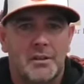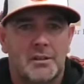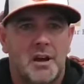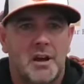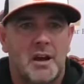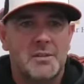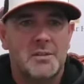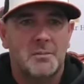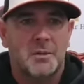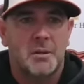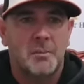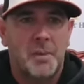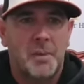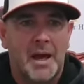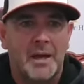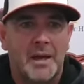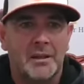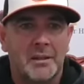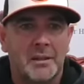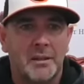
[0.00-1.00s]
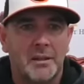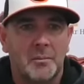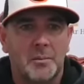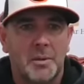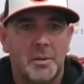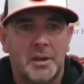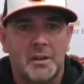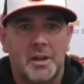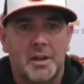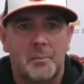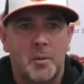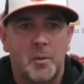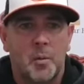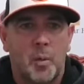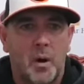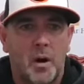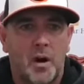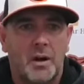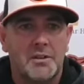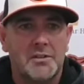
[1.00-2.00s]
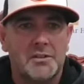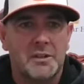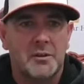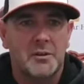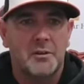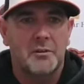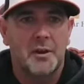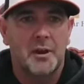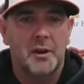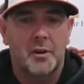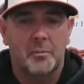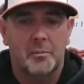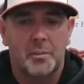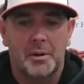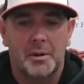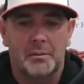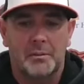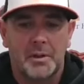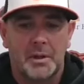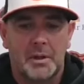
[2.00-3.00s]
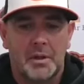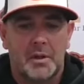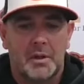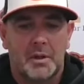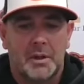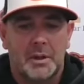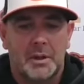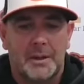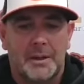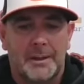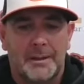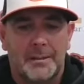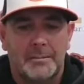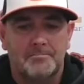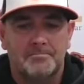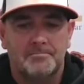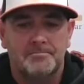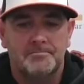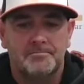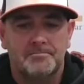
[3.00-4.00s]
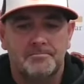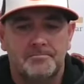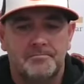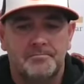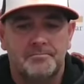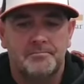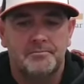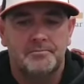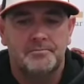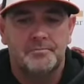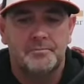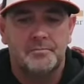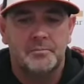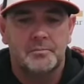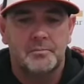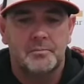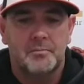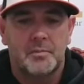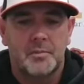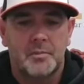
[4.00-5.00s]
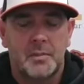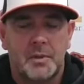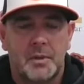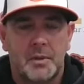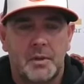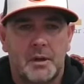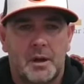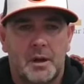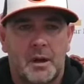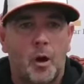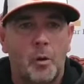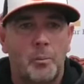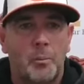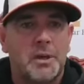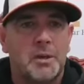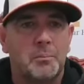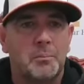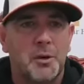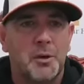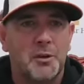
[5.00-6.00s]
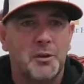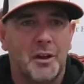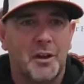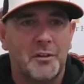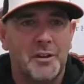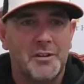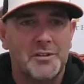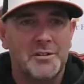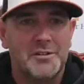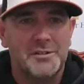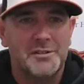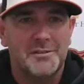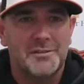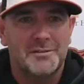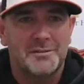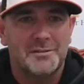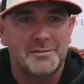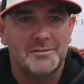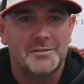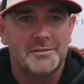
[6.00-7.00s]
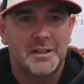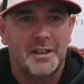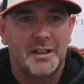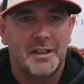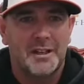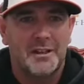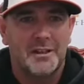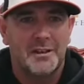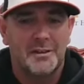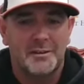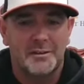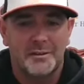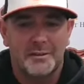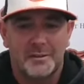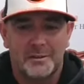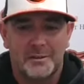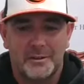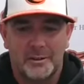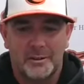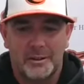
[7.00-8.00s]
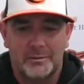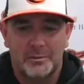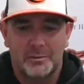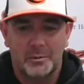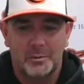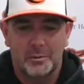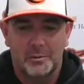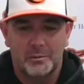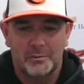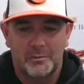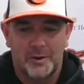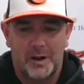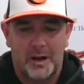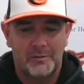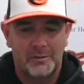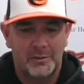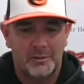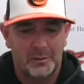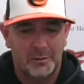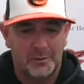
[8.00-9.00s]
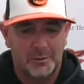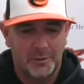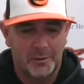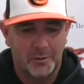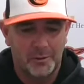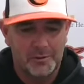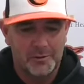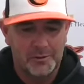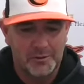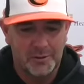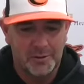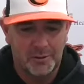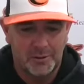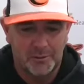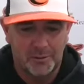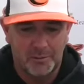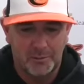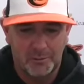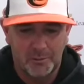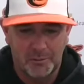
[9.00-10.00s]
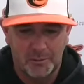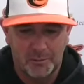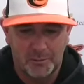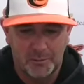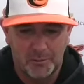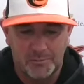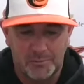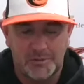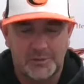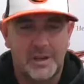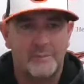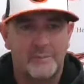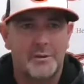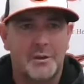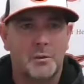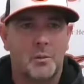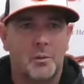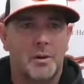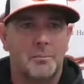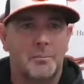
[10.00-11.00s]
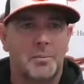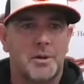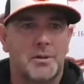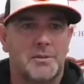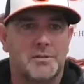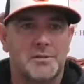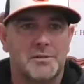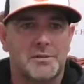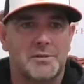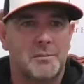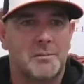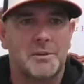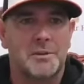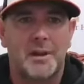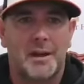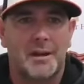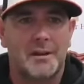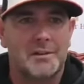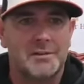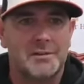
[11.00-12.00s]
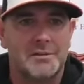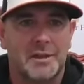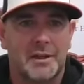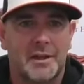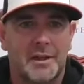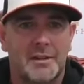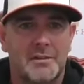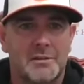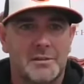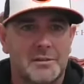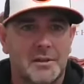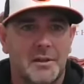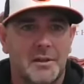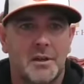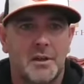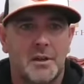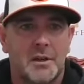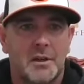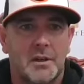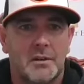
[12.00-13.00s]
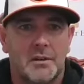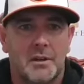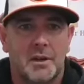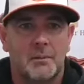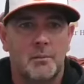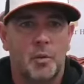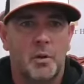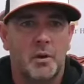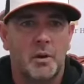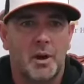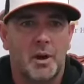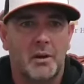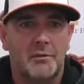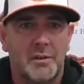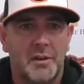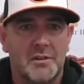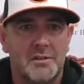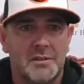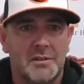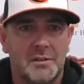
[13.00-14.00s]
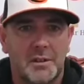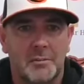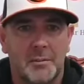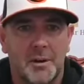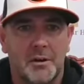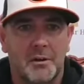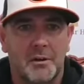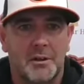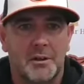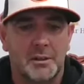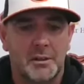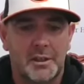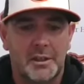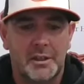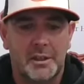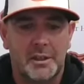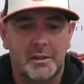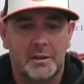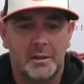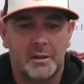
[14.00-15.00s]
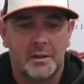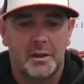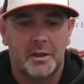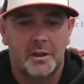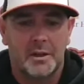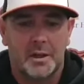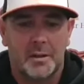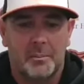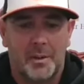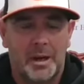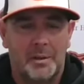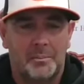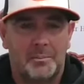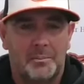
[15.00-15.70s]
lost some command a little bit, a couple walks here and there. But I hope he can build on this. And he threw 5 2/3 and threw 71 pitches. I mean, that is against the number one offense in the American League. And